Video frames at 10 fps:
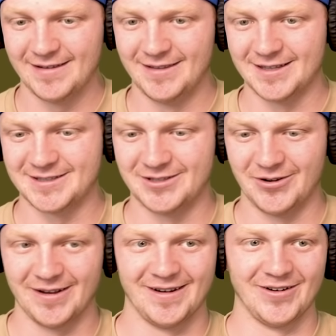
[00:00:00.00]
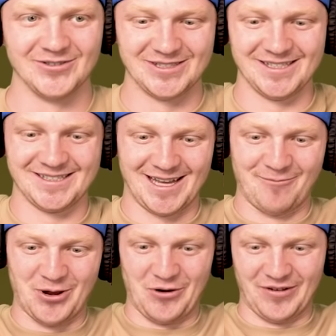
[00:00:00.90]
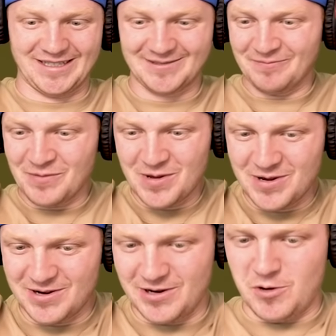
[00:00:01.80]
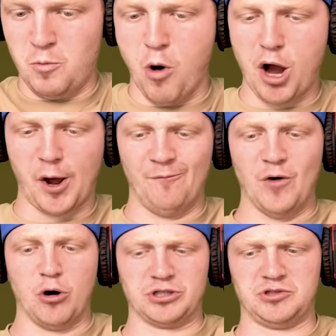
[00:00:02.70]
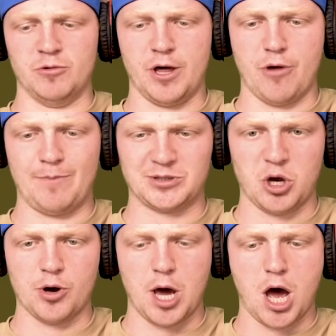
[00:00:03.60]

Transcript: let's do it. Oh, geez. I'm nervous. Welcome, folks, to another episode